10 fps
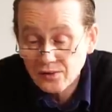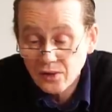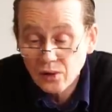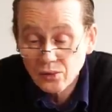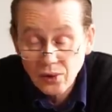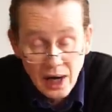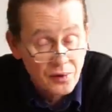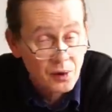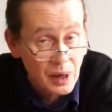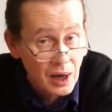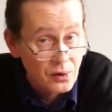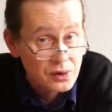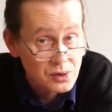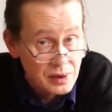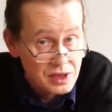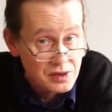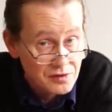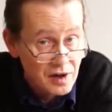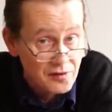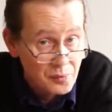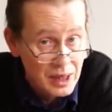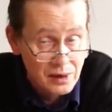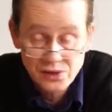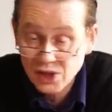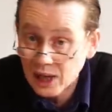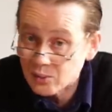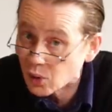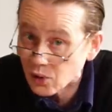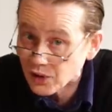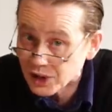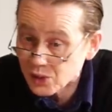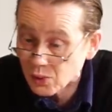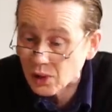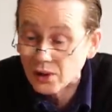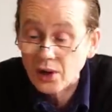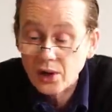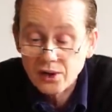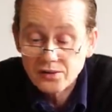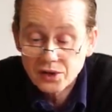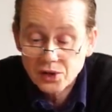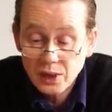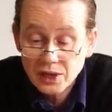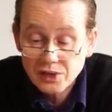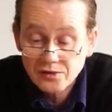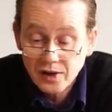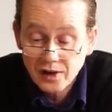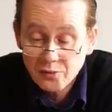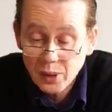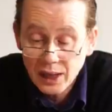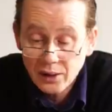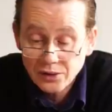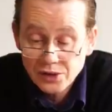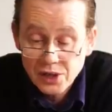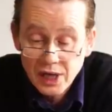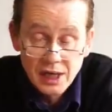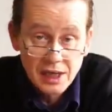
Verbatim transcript: for around about £25. I bought this one for £25.